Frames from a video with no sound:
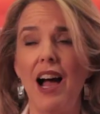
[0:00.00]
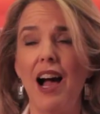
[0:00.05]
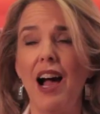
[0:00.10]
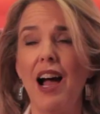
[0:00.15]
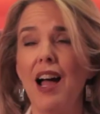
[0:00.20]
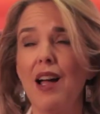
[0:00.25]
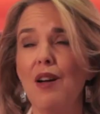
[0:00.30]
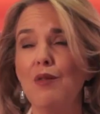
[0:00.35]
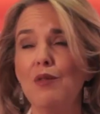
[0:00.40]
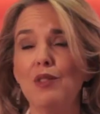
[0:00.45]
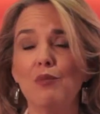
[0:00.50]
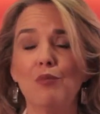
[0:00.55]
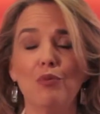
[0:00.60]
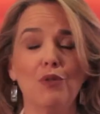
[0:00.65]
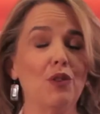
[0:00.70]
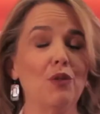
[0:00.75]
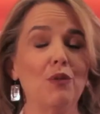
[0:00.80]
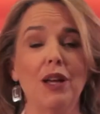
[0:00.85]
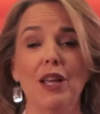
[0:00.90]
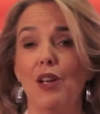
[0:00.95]
I was
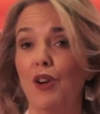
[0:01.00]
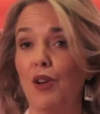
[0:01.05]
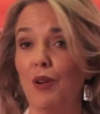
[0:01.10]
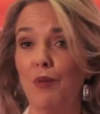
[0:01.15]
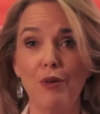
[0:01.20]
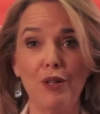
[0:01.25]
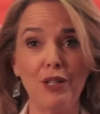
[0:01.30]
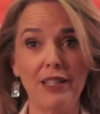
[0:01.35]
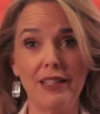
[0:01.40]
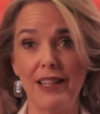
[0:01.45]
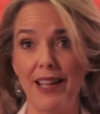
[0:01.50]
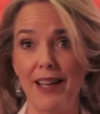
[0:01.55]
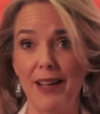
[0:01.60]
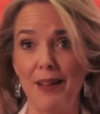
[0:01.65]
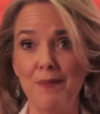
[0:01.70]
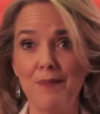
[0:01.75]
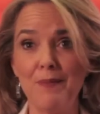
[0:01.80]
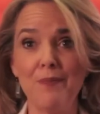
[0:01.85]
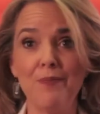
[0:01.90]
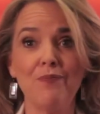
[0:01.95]
blown away, couldn't put it
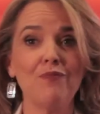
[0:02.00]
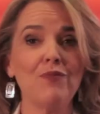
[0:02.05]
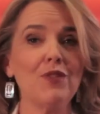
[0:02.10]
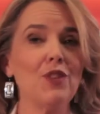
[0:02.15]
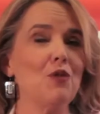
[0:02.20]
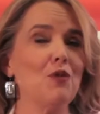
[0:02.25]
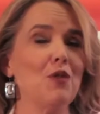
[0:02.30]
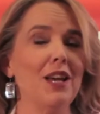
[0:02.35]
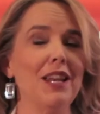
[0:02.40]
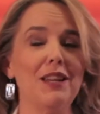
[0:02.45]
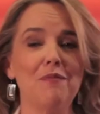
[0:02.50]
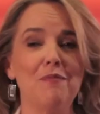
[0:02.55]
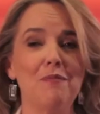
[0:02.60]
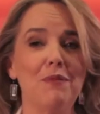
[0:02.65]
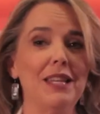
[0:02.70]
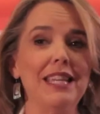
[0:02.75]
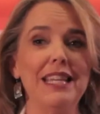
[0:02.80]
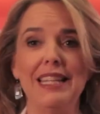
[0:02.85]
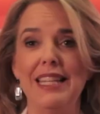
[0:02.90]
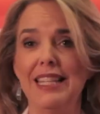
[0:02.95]
down, read it
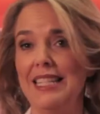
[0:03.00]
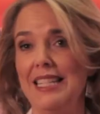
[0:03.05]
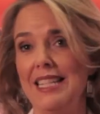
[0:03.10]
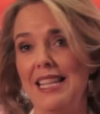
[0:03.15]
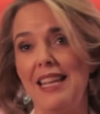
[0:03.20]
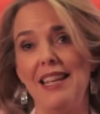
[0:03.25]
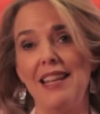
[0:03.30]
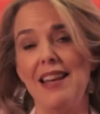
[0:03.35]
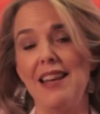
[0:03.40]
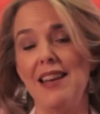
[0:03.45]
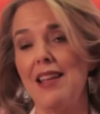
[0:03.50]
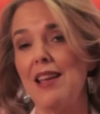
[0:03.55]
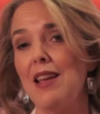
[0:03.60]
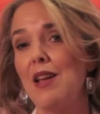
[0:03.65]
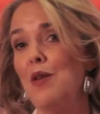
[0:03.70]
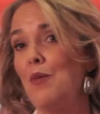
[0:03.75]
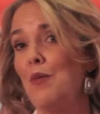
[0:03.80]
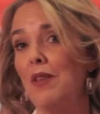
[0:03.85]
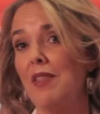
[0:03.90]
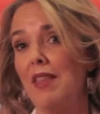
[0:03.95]
beginning to end
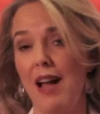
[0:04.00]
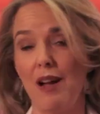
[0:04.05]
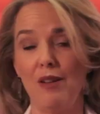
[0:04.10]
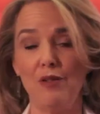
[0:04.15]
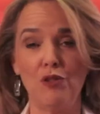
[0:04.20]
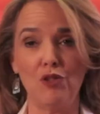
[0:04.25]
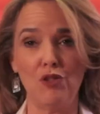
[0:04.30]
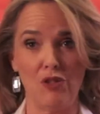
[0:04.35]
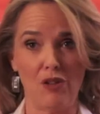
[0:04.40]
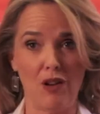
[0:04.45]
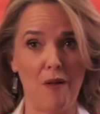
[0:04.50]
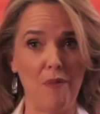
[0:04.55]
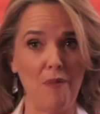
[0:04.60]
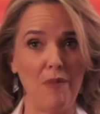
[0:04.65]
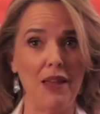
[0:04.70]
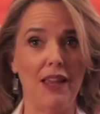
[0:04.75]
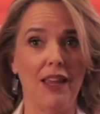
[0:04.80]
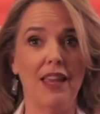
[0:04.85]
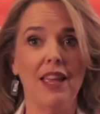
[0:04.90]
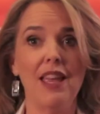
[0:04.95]
without
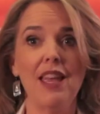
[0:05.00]
stopping,